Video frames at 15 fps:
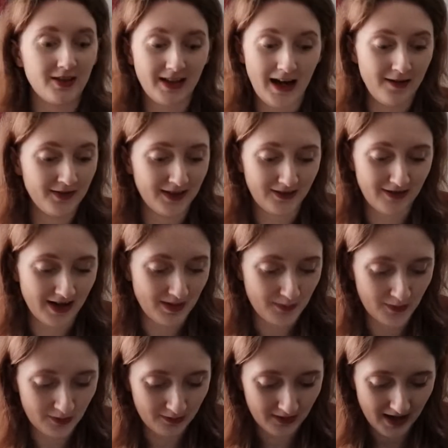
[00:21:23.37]
Sounds
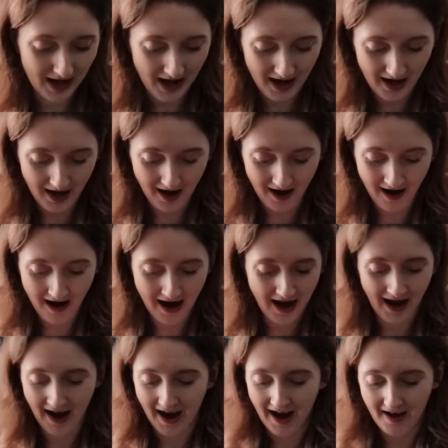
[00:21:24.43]
incredible.
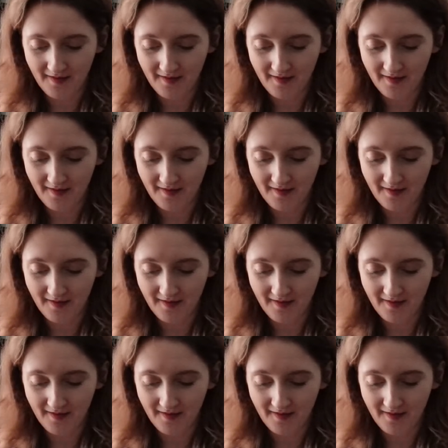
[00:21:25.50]
I